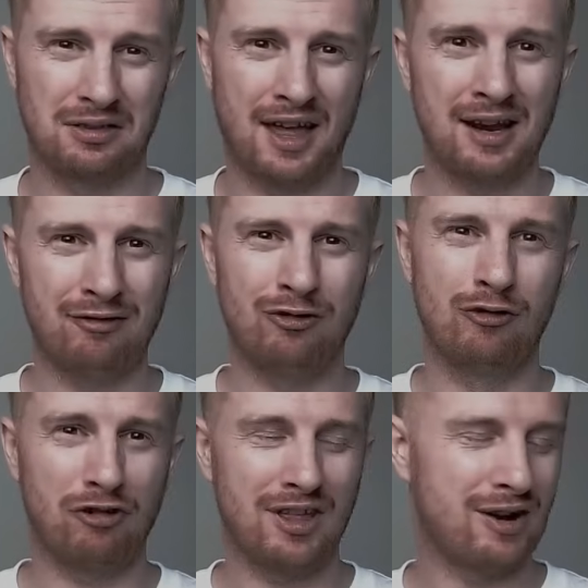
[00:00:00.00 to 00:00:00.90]
thankful
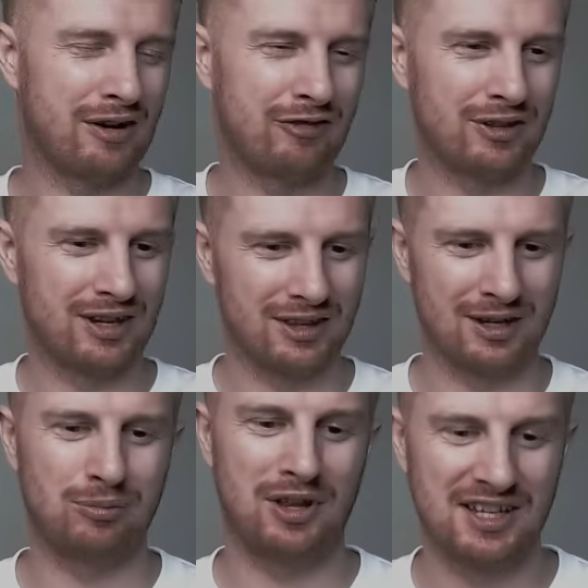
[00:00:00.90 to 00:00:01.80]
for that Over the
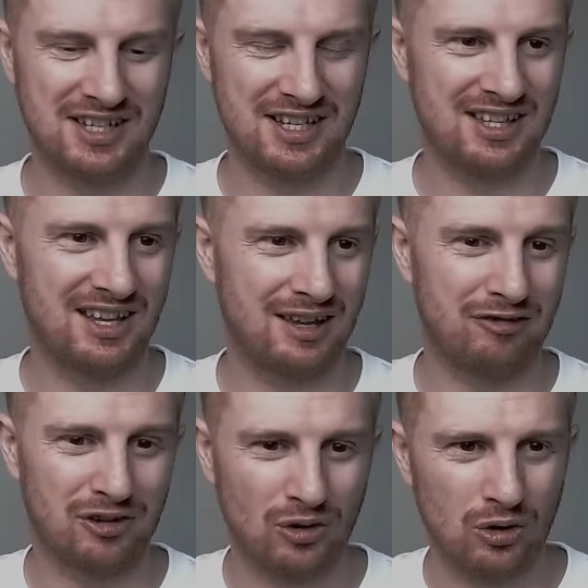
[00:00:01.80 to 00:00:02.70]
the places they
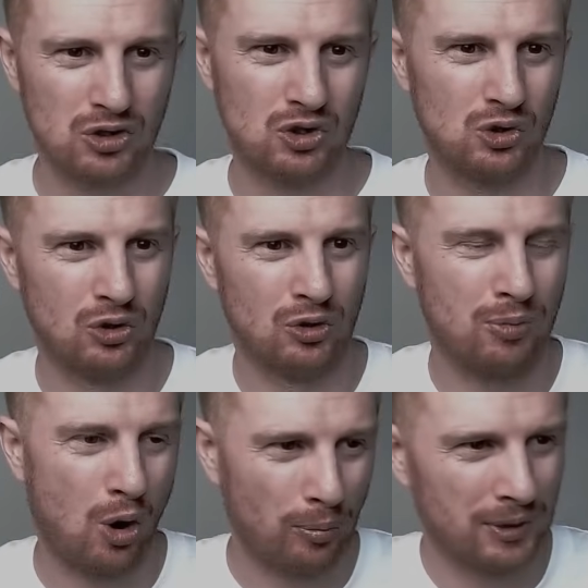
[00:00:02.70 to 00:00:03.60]
live are not so
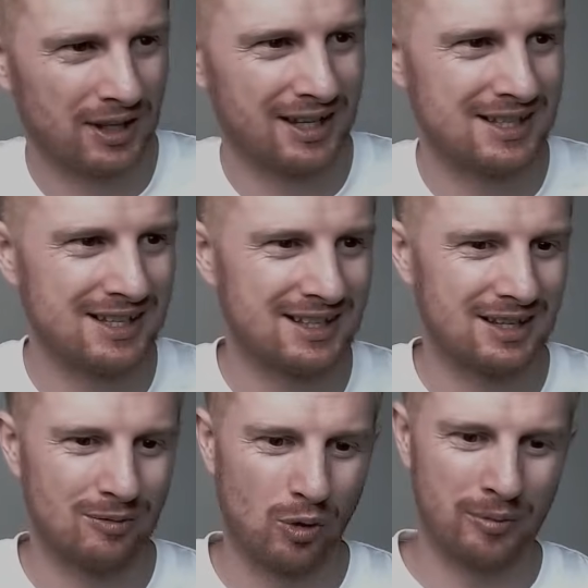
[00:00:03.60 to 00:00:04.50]
populated
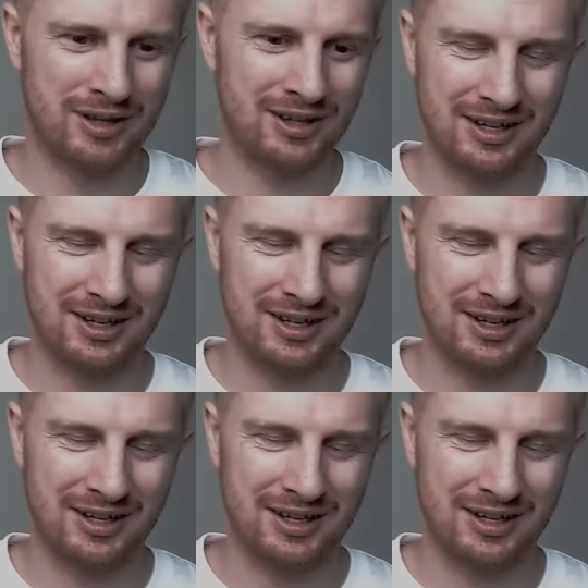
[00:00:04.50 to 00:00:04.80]
at the moment.